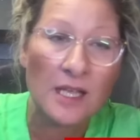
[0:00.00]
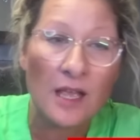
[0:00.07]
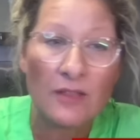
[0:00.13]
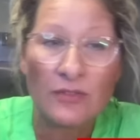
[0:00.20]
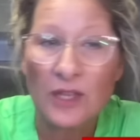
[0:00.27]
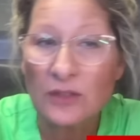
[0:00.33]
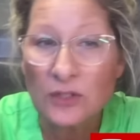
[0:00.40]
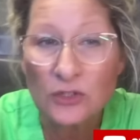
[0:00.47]

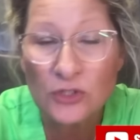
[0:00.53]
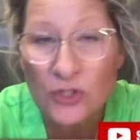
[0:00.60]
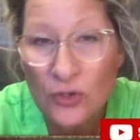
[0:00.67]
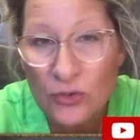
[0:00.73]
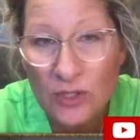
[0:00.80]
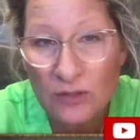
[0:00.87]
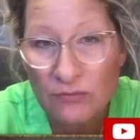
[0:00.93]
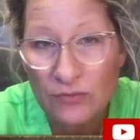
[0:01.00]
Then there's no
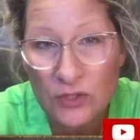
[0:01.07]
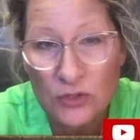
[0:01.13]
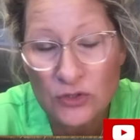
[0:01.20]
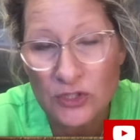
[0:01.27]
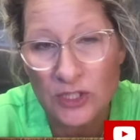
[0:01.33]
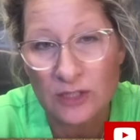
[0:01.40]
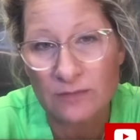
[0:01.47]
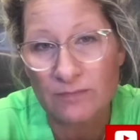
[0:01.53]

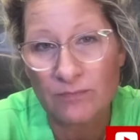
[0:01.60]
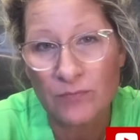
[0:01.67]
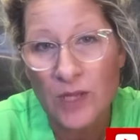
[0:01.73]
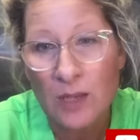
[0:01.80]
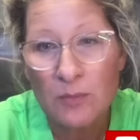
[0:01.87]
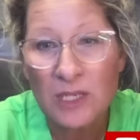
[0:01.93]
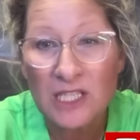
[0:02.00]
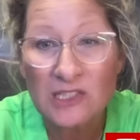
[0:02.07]
confusion,
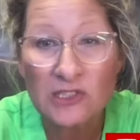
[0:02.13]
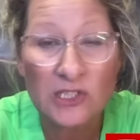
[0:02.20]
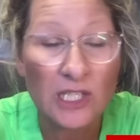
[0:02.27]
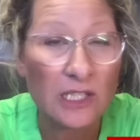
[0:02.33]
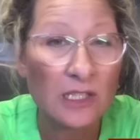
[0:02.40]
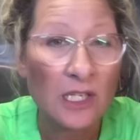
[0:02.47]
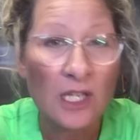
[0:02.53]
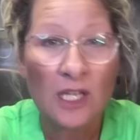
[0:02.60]
because
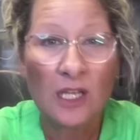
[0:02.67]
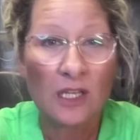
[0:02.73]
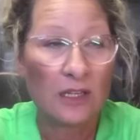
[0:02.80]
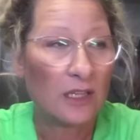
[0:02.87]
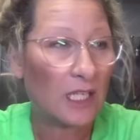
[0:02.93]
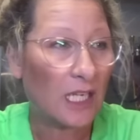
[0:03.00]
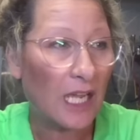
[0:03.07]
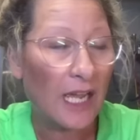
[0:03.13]
the
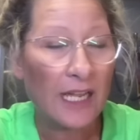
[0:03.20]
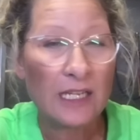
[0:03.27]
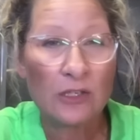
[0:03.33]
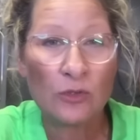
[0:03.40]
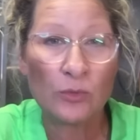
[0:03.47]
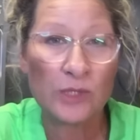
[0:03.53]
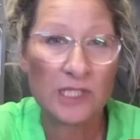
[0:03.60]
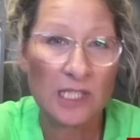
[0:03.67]
guy who
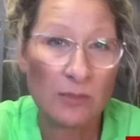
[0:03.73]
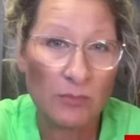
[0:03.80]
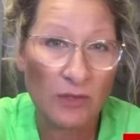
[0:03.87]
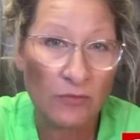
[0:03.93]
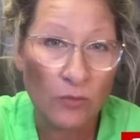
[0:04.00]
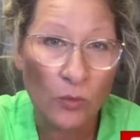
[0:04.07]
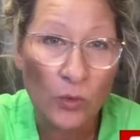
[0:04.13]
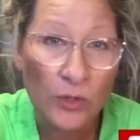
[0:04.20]
was in
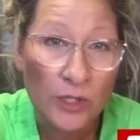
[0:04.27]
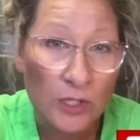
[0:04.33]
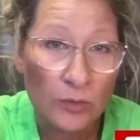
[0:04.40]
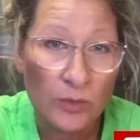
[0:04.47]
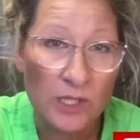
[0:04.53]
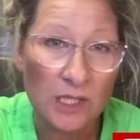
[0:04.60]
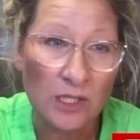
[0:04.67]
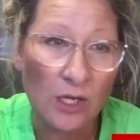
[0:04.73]
before you
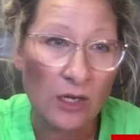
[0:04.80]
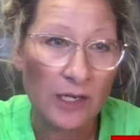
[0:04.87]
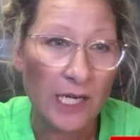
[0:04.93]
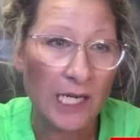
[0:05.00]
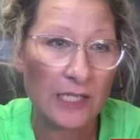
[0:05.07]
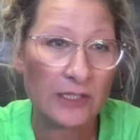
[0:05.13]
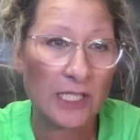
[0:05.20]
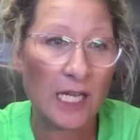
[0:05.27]
with a
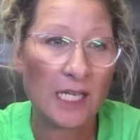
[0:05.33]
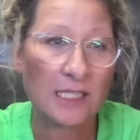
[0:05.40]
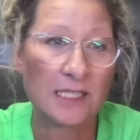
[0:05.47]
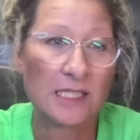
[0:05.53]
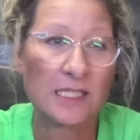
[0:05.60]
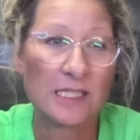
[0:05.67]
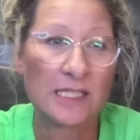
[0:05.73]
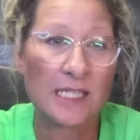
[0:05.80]
long-haired
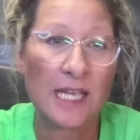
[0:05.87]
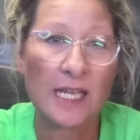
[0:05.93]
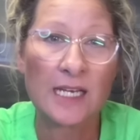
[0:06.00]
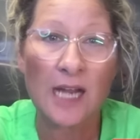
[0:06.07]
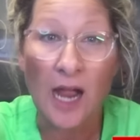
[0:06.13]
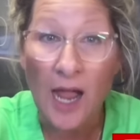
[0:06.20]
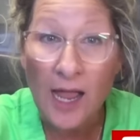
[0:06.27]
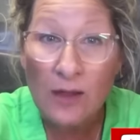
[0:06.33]
dachshund said,
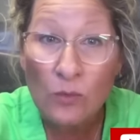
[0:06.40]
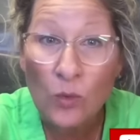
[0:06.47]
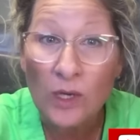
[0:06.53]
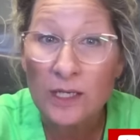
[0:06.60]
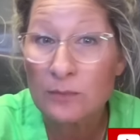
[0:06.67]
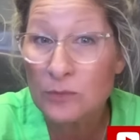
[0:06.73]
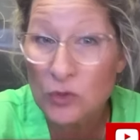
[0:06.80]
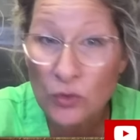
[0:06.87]
I want
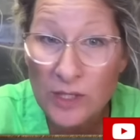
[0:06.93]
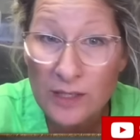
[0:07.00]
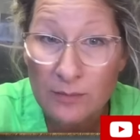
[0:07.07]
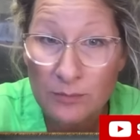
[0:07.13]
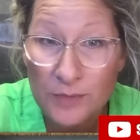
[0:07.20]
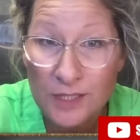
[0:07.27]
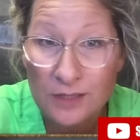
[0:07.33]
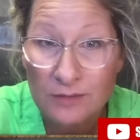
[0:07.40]
him
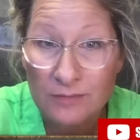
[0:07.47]
trimmed.